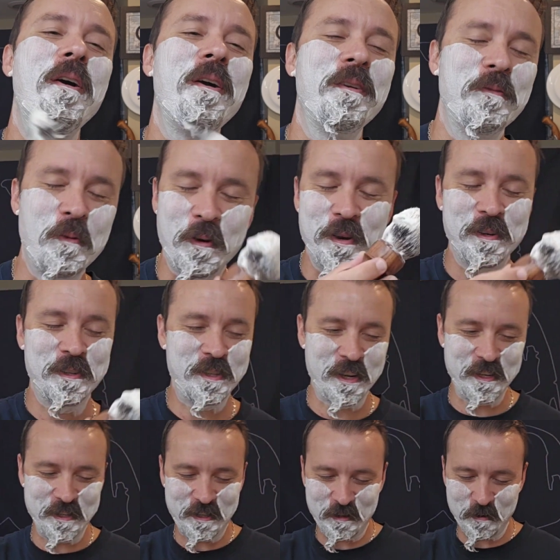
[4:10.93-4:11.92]
all right, one
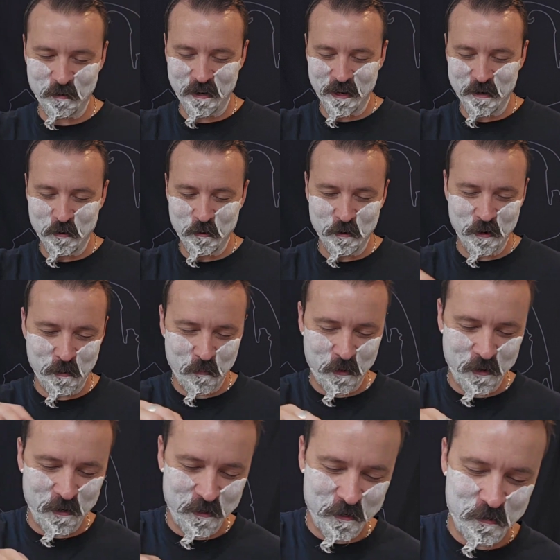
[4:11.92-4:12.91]
sentence into it and I'm
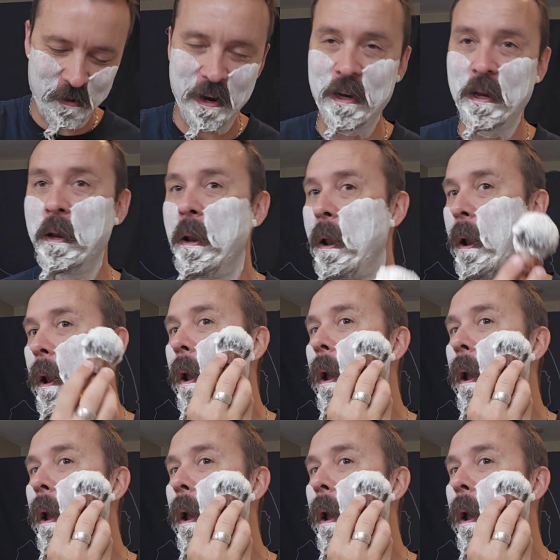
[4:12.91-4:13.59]
already distracted.